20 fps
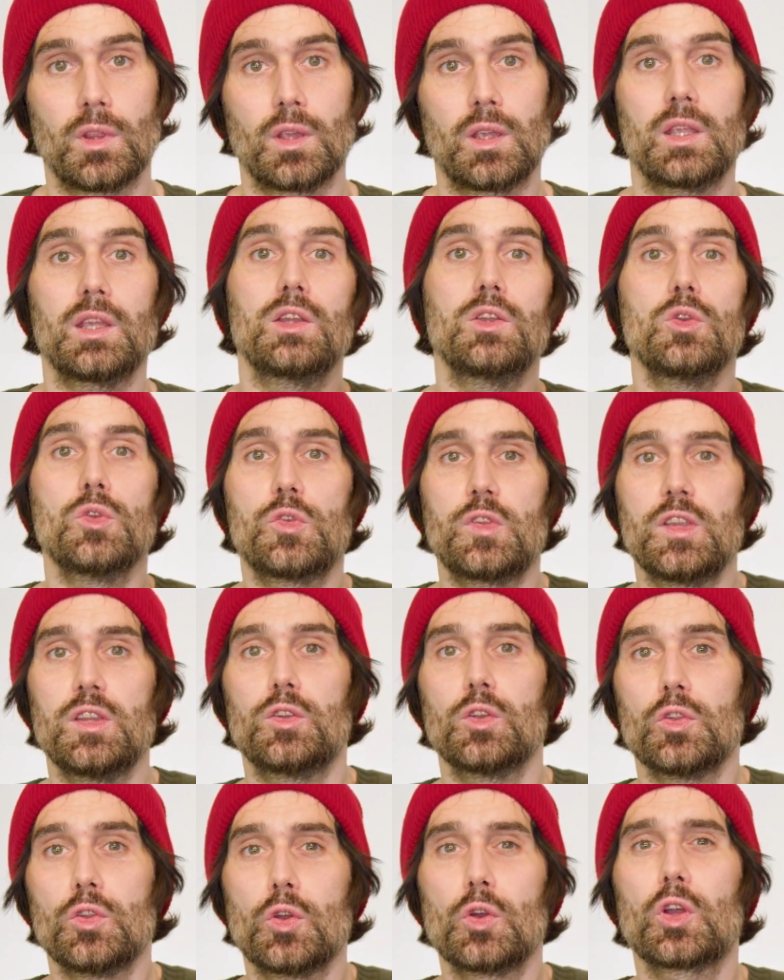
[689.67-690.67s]
Here you see
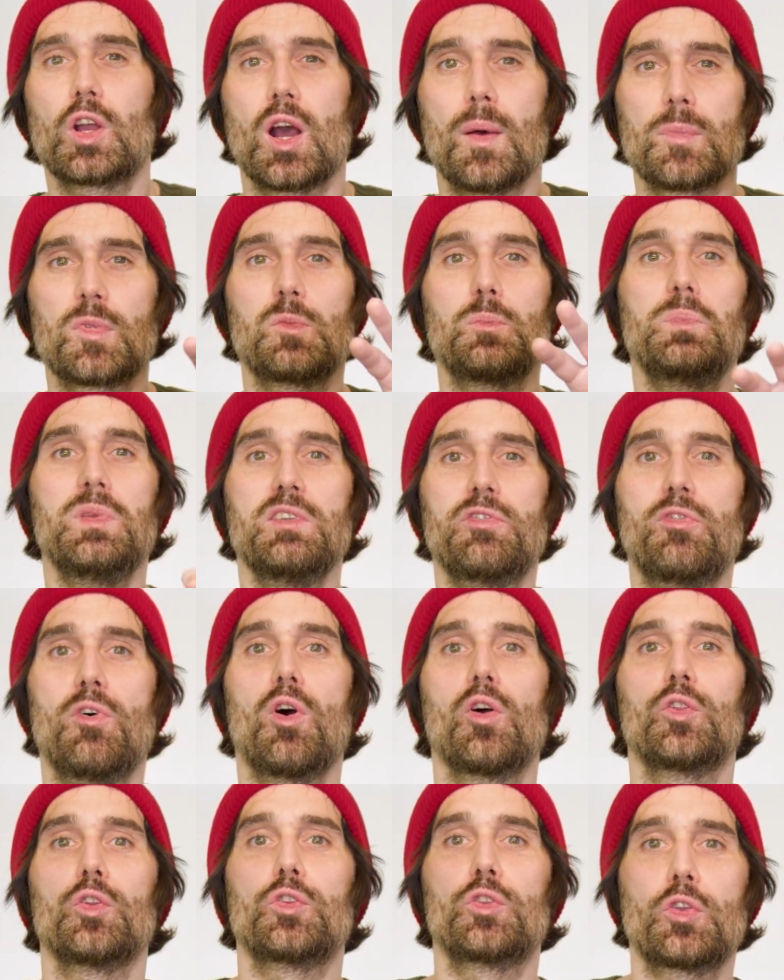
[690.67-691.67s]
the ne comes
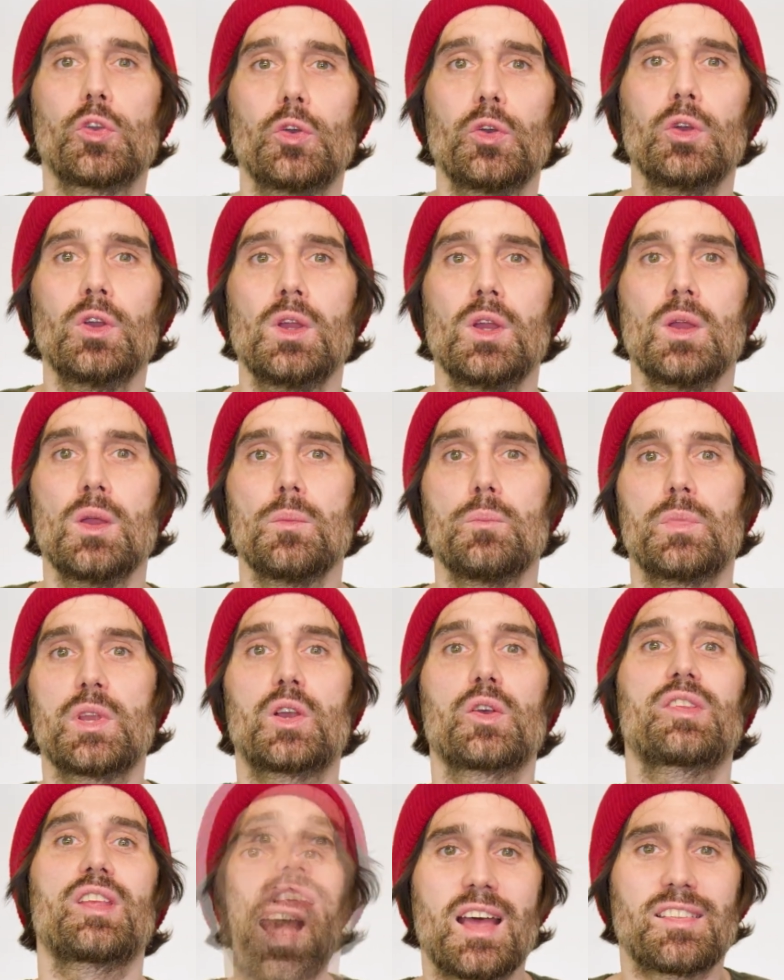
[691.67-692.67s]
before the te,
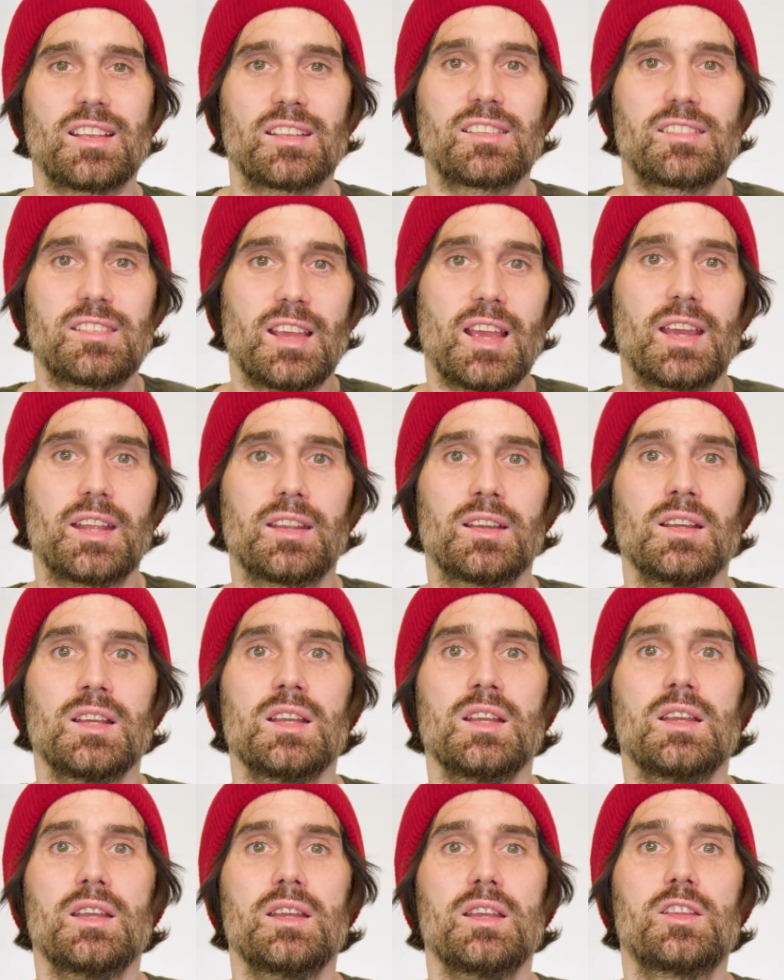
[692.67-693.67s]
because as I said,
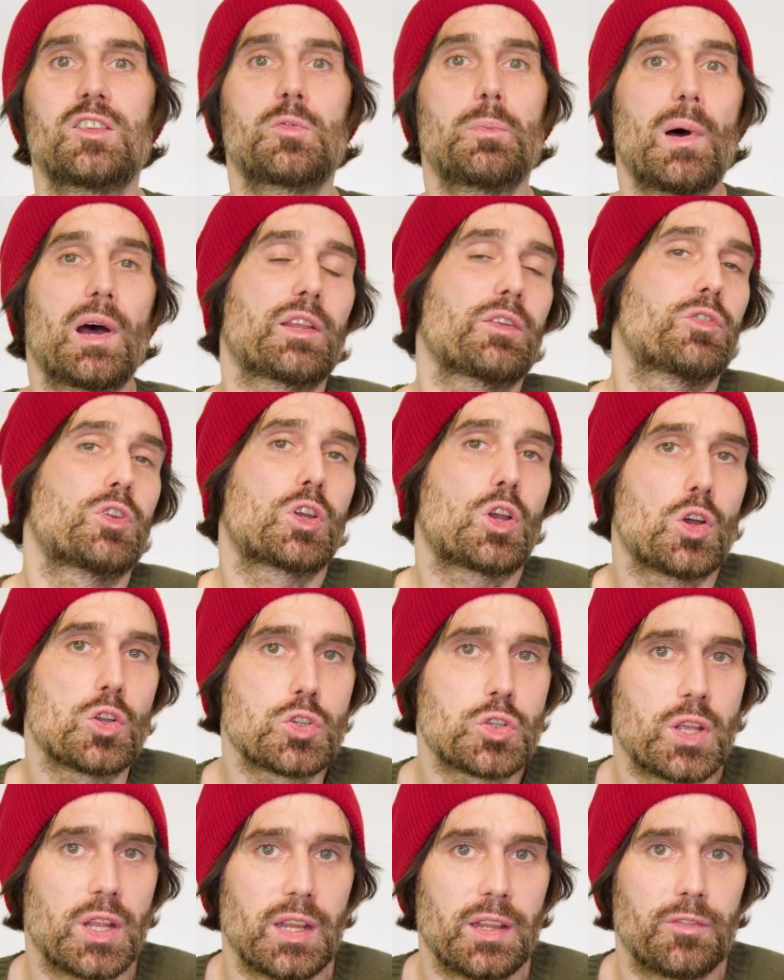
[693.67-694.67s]
it's part of the
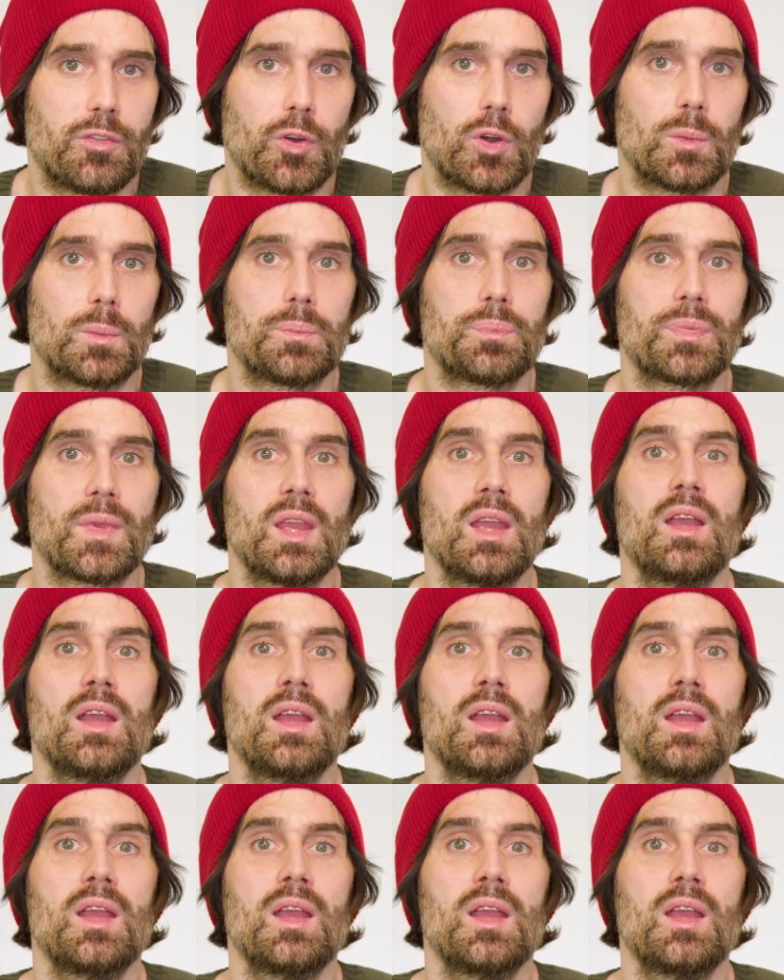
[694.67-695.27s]
conjugated verb.